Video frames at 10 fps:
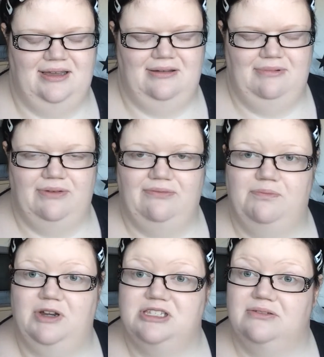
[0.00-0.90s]
a
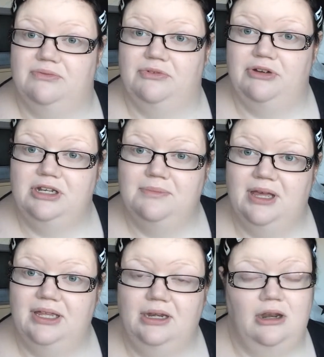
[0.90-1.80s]
present from a friend of
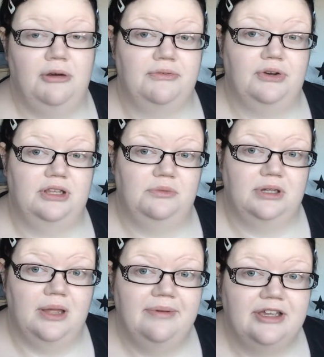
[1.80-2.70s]
mine. I know I've got another
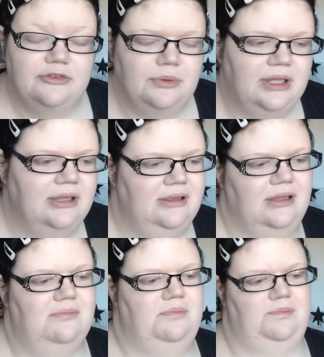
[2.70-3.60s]
one coming as
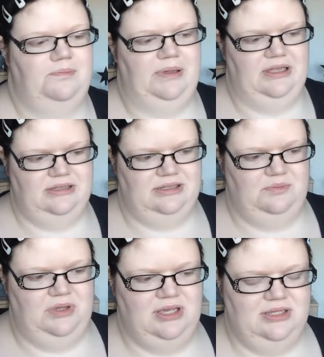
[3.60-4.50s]
well, but
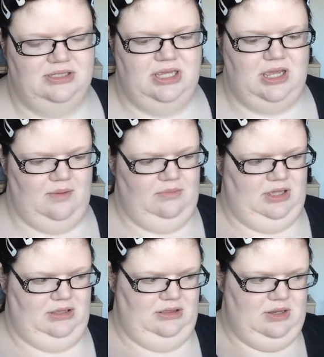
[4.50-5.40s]
because they come
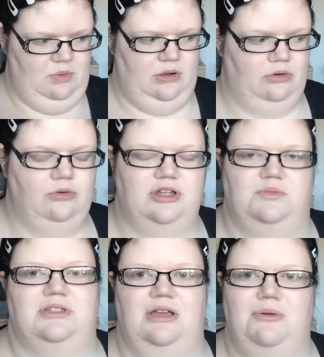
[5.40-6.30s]
like they weren't on
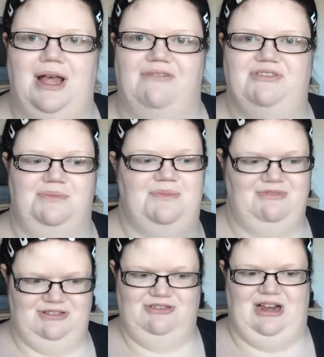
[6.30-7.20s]
Christmas, I don't have
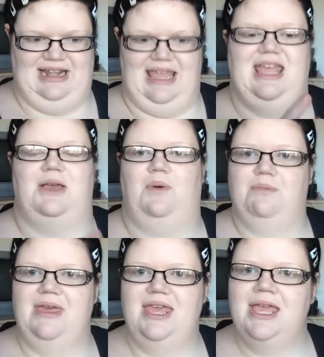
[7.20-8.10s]
them directly here
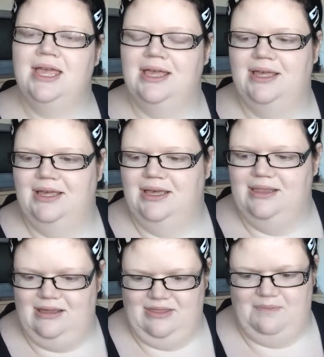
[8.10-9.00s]
with me,
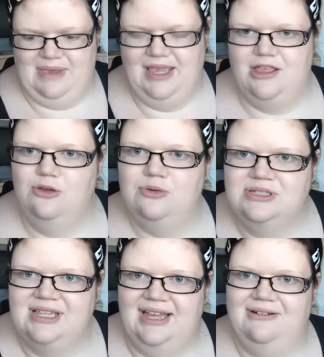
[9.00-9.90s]
like they're being
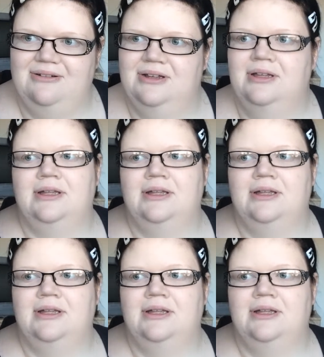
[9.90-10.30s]
used now.